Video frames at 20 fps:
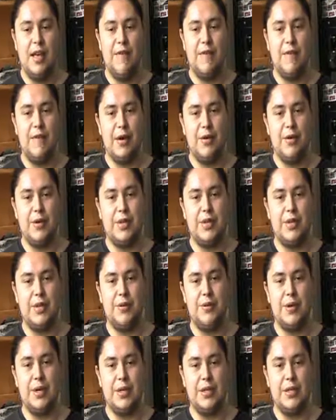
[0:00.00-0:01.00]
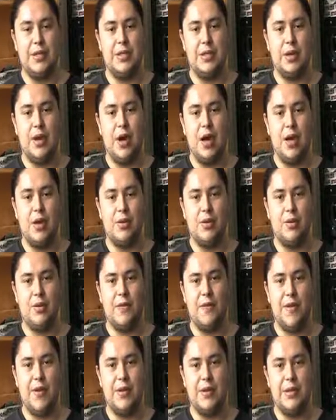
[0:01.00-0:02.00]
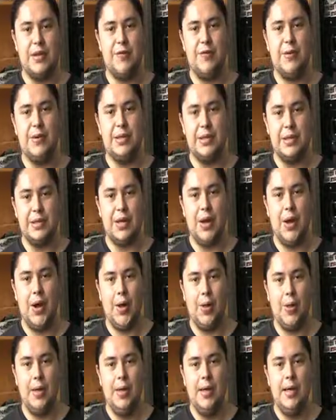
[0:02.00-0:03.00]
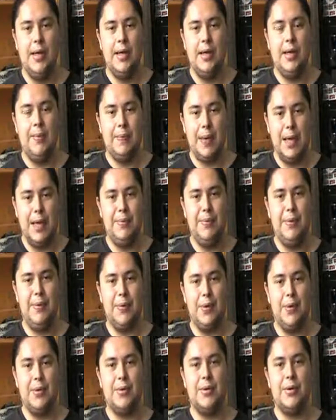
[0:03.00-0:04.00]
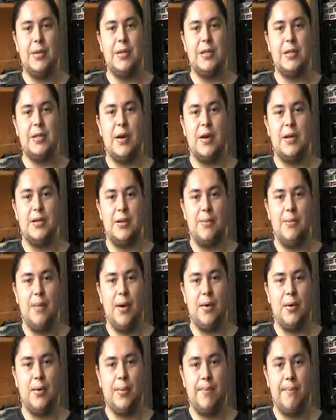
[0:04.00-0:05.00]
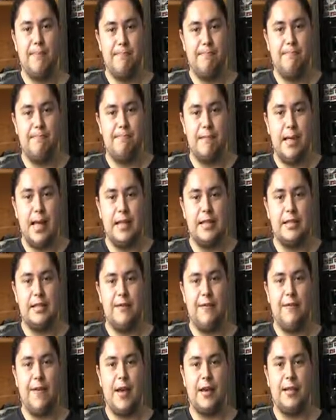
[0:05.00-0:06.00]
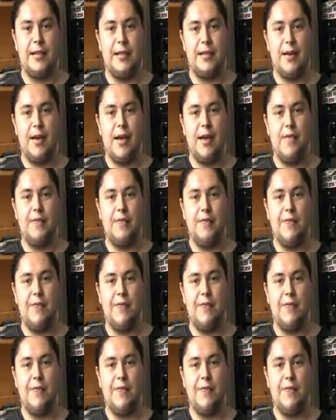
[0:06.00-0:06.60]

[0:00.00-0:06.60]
very strict style or a very different style, people will criticise your model. That's the fact that I have to